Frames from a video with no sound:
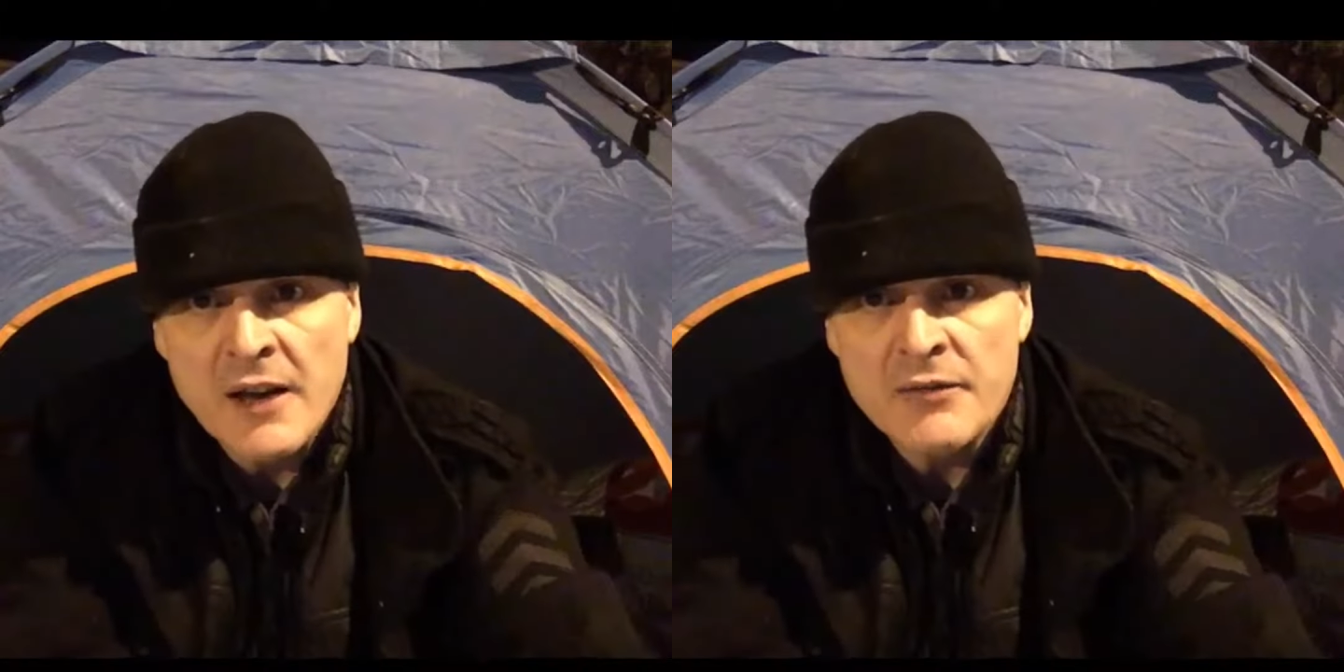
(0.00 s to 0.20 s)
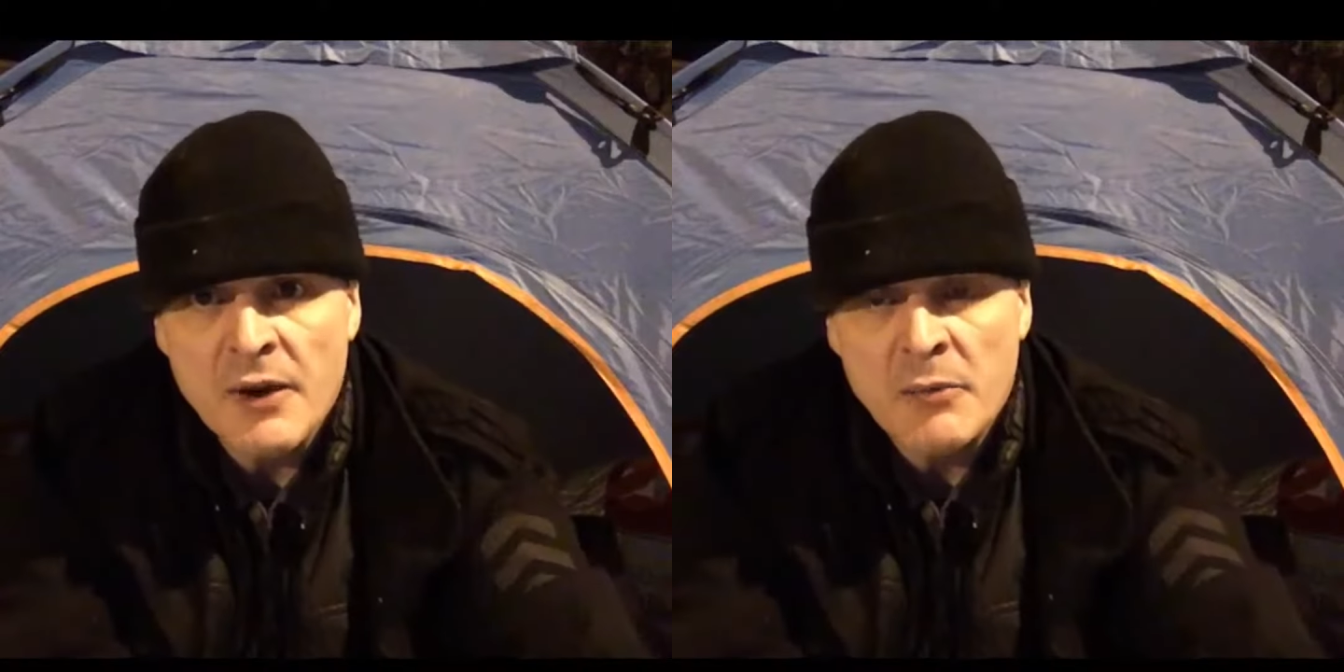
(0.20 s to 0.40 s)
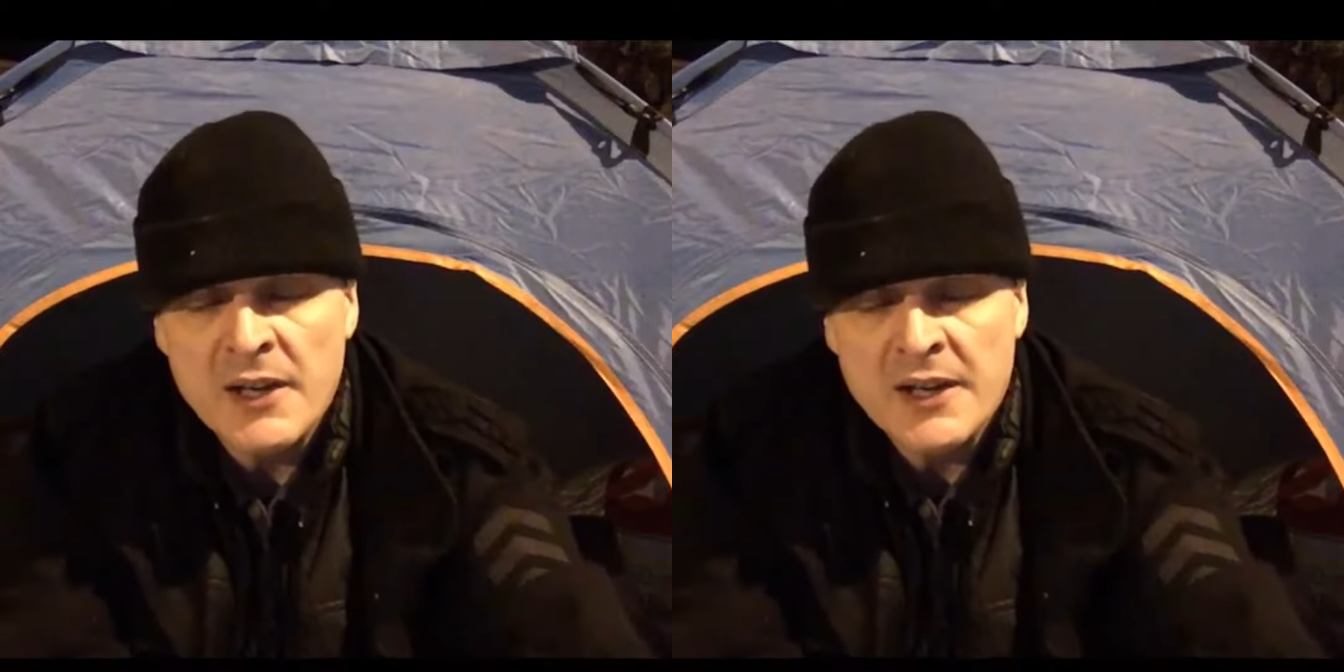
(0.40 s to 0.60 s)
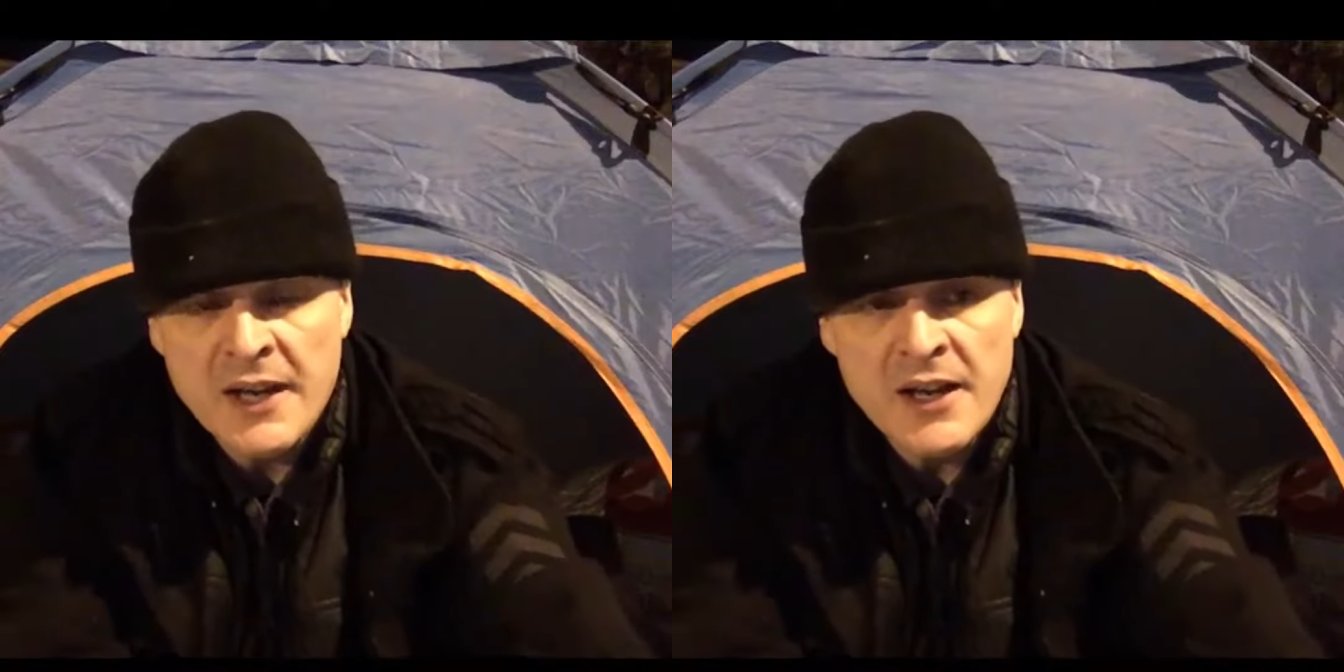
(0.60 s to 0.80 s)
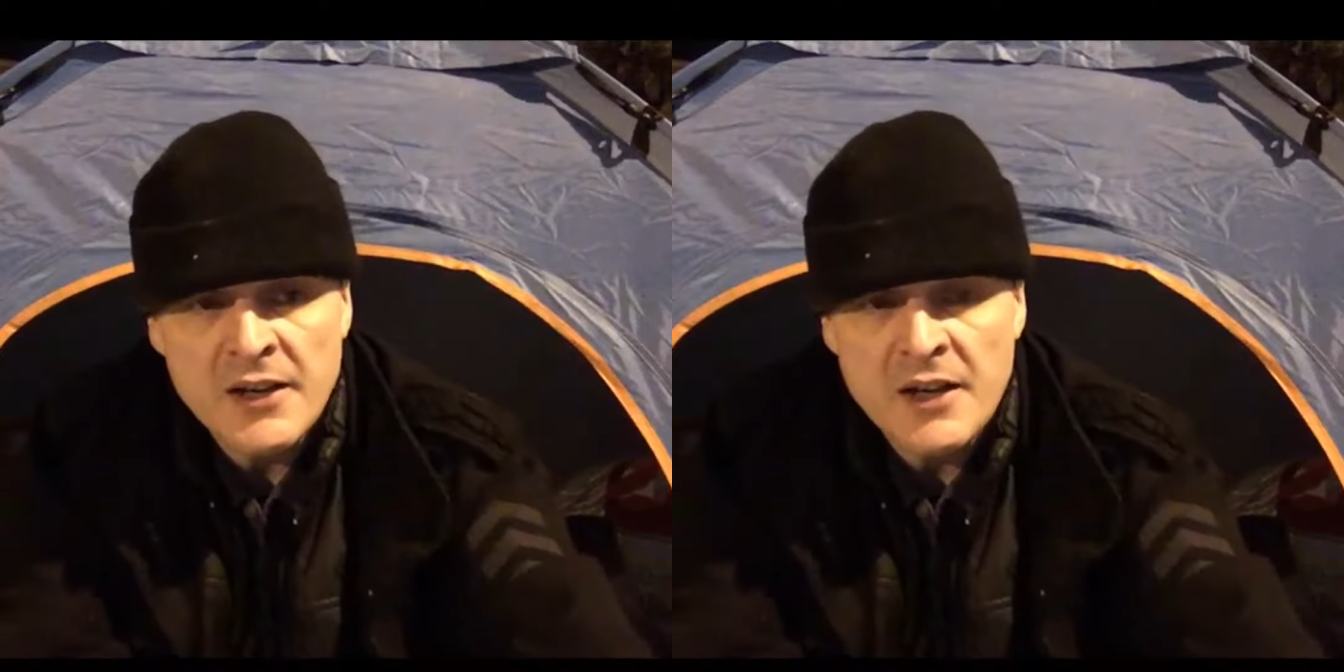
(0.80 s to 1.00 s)
I wanted to
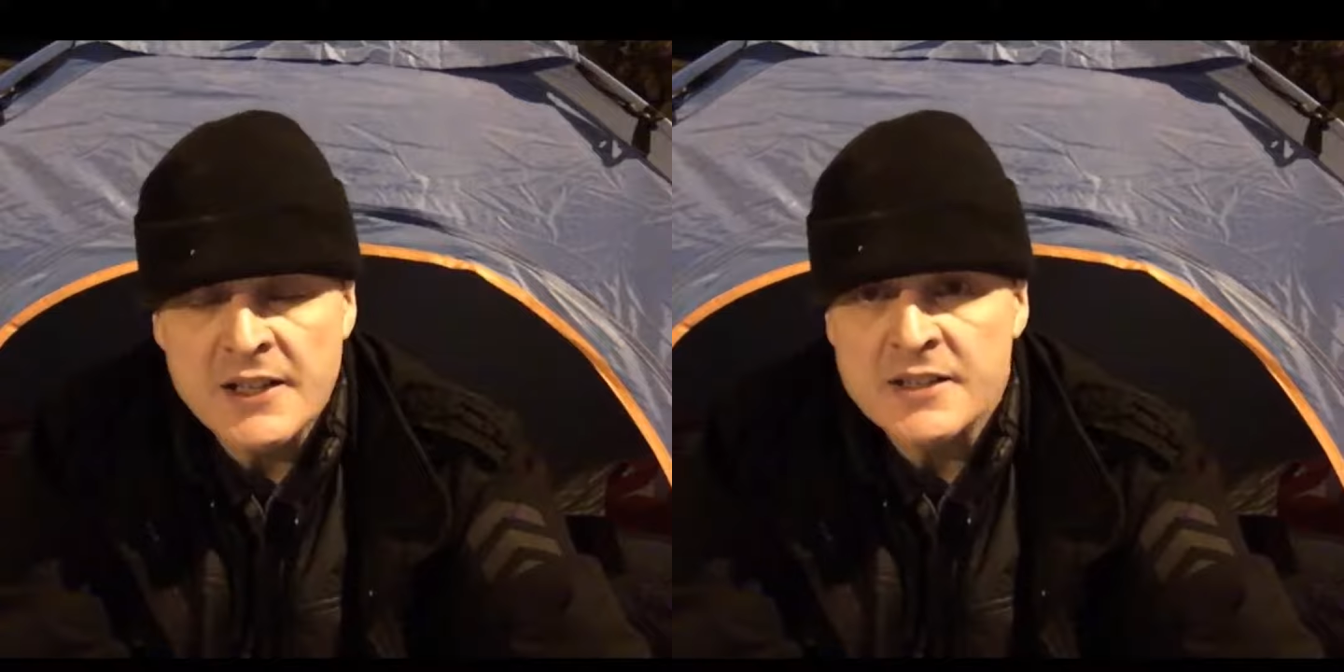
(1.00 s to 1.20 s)
get an early